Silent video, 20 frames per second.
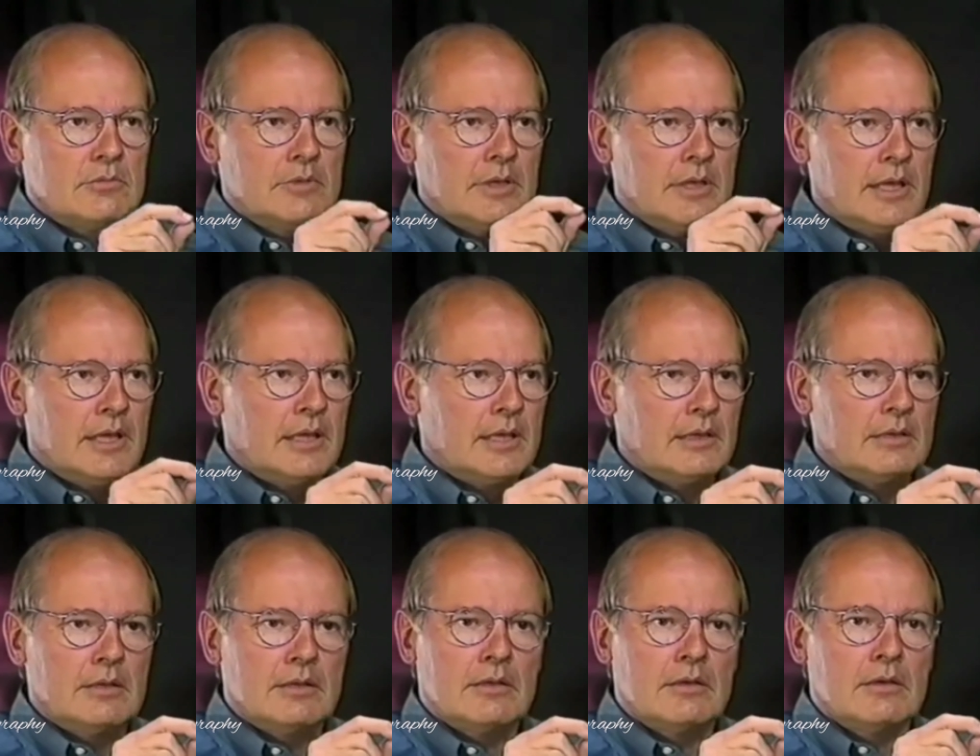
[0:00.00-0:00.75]
in it,
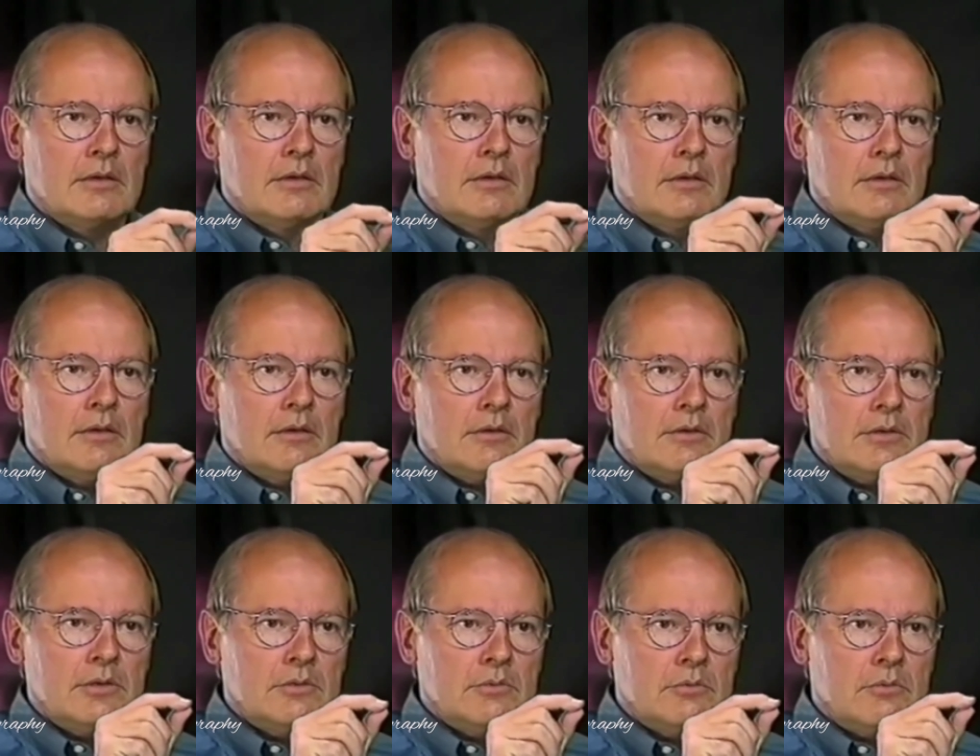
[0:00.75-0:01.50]

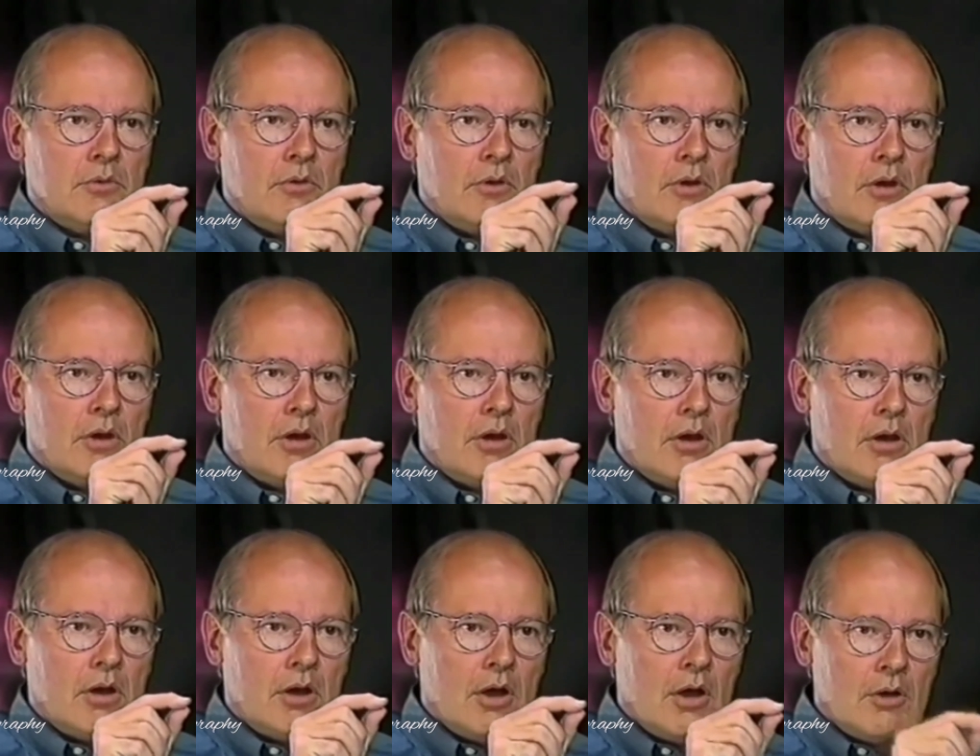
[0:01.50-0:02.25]
you
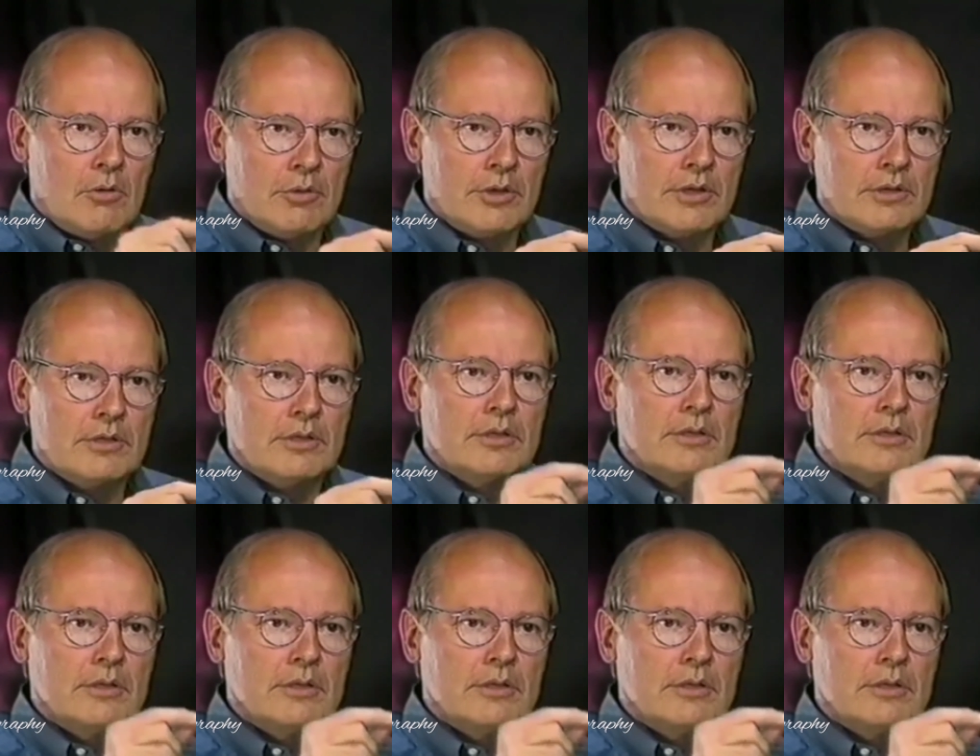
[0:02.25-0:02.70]
own it.